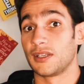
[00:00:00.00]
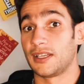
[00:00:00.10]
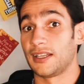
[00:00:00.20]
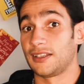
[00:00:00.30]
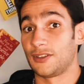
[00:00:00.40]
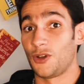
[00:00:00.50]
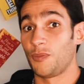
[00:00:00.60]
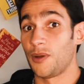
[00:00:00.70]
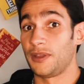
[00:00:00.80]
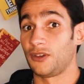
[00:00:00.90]
get the
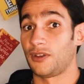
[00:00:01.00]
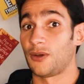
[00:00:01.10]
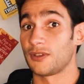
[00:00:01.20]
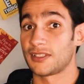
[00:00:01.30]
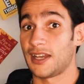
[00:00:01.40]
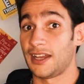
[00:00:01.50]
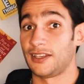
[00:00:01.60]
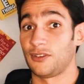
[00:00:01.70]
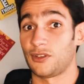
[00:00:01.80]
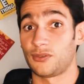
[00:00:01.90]
dopamine on our side
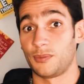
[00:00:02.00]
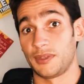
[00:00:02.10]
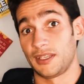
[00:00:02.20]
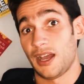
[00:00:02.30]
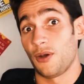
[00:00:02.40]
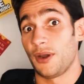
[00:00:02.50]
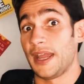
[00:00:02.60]
and not to be our